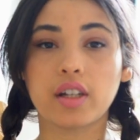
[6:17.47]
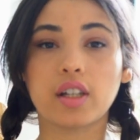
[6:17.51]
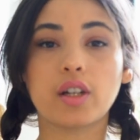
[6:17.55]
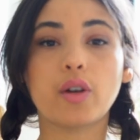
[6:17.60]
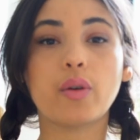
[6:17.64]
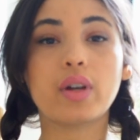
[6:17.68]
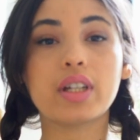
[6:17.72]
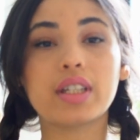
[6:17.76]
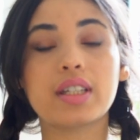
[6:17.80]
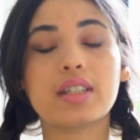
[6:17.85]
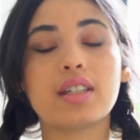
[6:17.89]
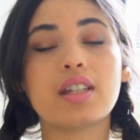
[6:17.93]
You're
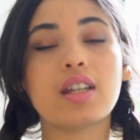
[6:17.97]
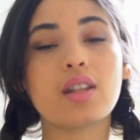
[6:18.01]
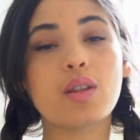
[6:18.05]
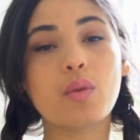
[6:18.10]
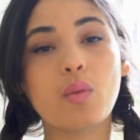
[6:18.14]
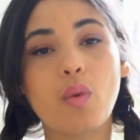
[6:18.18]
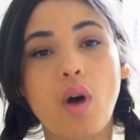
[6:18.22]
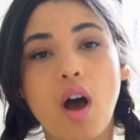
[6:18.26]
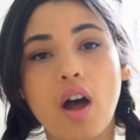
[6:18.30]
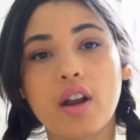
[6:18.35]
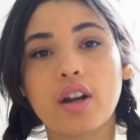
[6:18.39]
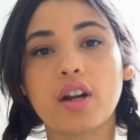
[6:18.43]
going to need the
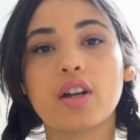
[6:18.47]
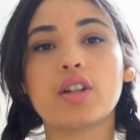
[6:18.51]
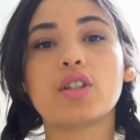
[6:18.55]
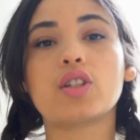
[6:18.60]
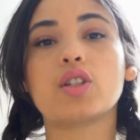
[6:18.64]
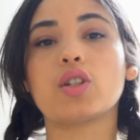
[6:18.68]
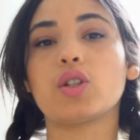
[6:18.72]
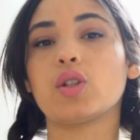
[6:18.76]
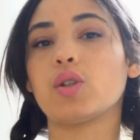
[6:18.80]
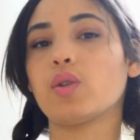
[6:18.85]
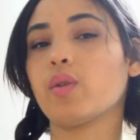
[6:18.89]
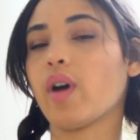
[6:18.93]
water
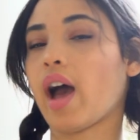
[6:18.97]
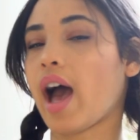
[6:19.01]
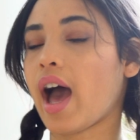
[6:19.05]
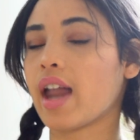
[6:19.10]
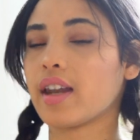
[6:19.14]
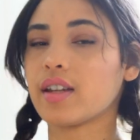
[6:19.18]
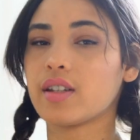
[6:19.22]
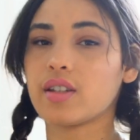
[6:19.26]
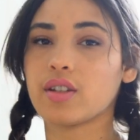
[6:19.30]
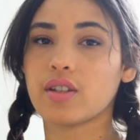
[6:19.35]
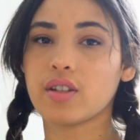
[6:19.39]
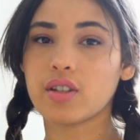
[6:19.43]
to add
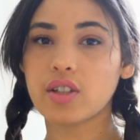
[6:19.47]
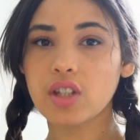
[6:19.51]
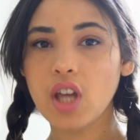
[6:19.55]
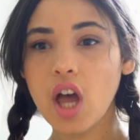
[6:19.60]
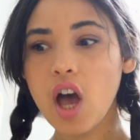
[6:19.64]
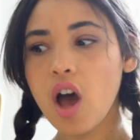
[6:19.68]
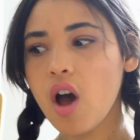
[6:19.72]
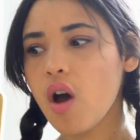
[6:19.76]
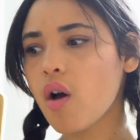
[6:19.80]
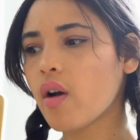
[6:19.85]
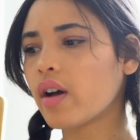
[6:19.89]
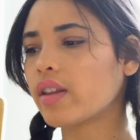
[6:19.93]
it to the
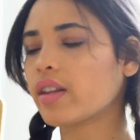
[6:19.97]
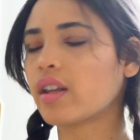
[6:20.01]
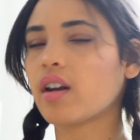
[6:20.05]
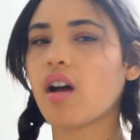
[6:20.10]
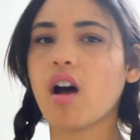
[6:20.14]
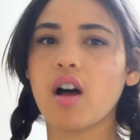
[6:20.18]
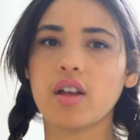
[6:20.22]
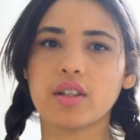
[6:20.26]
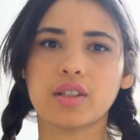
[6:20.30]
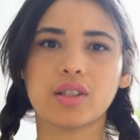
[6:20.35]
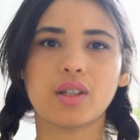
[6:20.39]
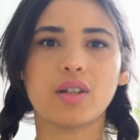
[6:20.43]
dough, and then
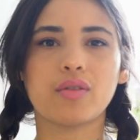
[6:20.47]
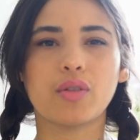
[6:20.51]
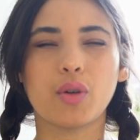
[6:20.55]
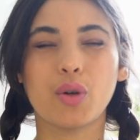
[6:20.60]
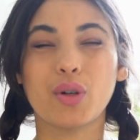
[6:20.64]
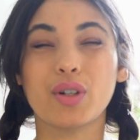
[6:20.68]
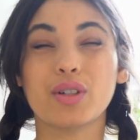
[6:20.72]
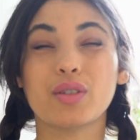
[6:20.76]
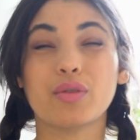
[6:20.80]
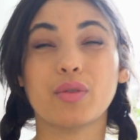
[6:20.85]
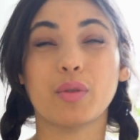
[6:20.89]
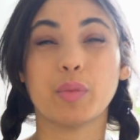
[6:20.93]
also, of
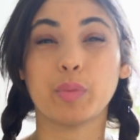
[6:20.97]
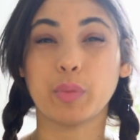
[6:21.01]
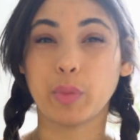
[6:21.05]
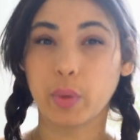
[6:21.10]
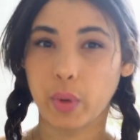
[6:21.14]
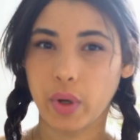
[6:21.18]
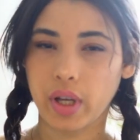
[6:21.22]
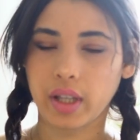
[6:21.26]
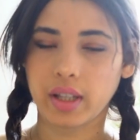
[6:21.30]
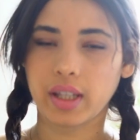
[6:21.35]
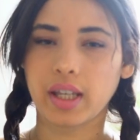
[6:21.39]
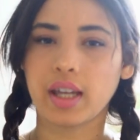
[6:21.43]
course, we're
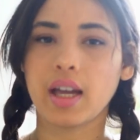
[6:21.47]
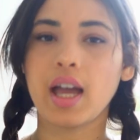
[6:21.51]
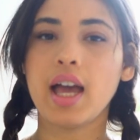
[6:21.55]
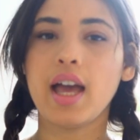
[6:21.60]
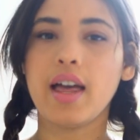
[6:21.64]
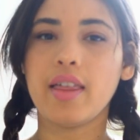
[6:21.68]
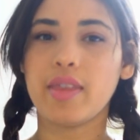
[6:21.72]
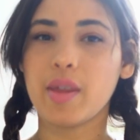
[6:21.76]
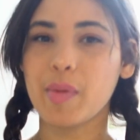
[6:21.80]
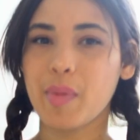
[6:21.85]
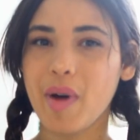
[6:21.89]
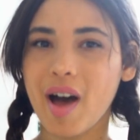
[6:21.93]
boiling
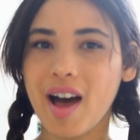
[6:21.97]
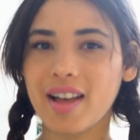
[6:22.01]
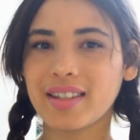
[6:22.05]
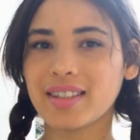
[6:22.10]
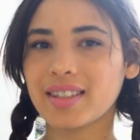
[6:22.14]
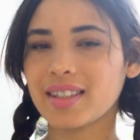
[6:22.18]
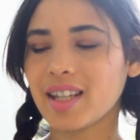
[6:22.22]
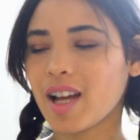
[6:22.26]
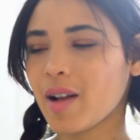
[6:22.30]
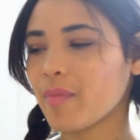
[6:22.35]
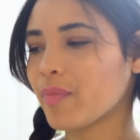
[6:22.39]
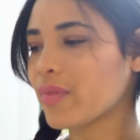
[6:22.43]
the
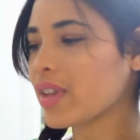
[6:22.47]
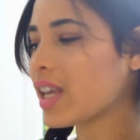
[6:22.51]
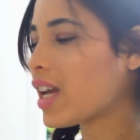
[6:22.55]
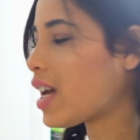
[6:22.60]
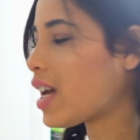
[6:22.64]
pasta.